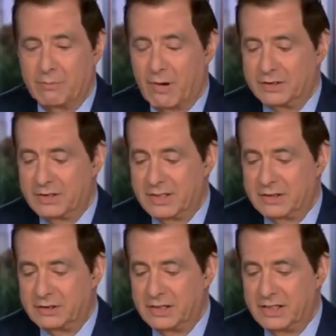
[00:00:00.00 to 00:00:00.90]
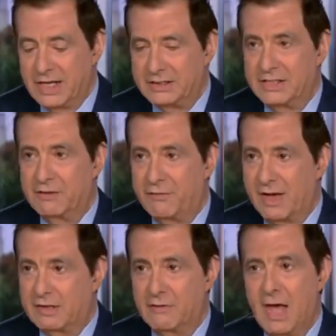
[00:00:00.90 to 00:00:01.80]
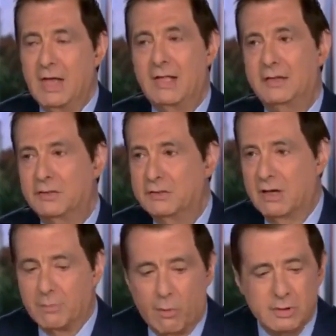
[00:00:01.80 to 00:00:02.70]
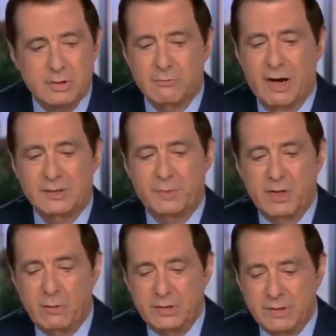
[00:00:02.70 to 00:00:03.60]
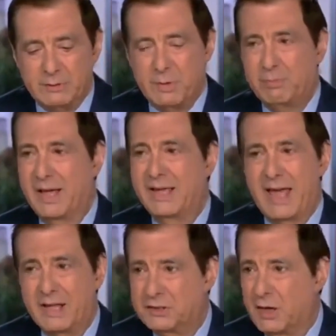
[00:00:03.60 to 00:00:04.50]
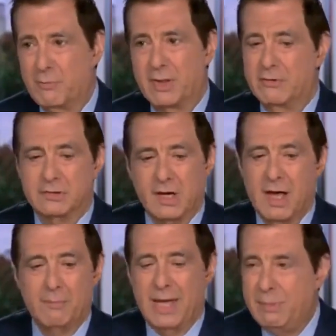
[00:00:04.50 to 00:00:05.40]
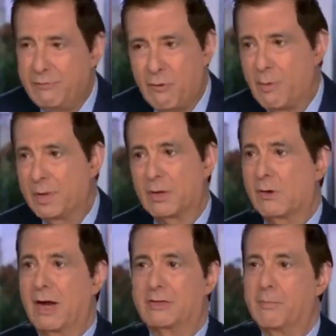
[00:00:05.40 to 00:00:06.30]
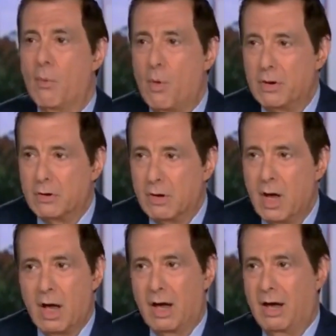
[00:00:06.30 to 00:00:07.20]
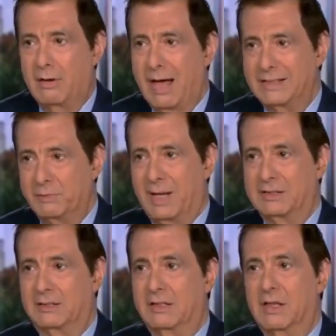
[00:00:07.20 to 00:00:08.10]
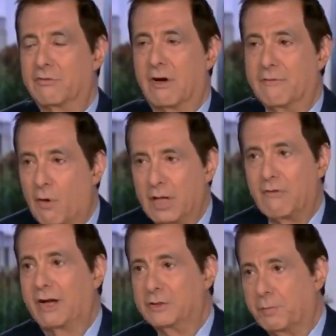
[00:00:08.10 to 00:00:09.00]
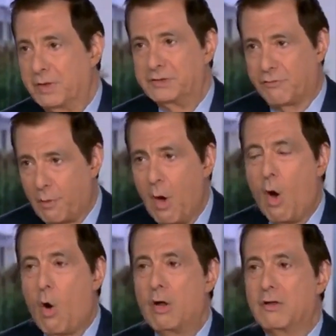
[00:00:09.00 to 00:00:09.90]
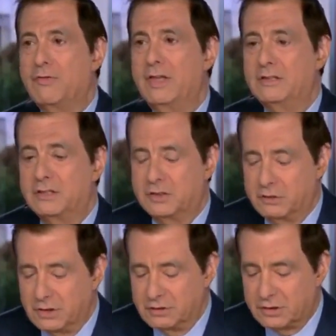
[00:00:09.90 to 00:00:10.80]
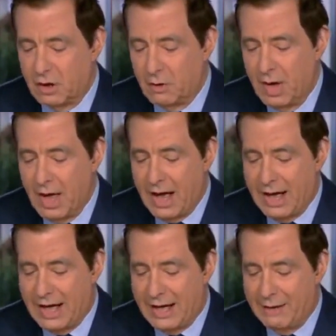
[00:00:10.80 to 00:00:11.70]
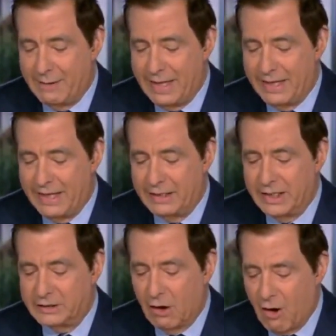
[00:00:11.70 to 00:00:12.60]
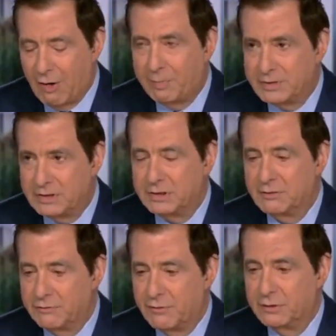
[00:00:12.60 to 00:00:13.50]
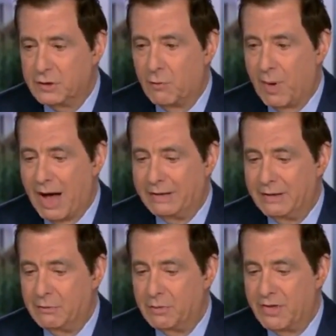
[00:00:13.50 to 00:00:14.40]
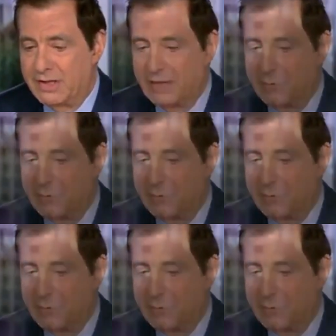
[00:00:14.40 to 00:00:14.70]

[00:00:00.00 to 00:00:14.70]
the president is seen as ineffective, not just on abortion rights, but he always seems to be playing catch up, whether it's baby formula or at the border, uh, hasn't been able to deliver on voting rights or police reform, all of these issues. And so uh, it, it's a hard position for Joe Biden. You would think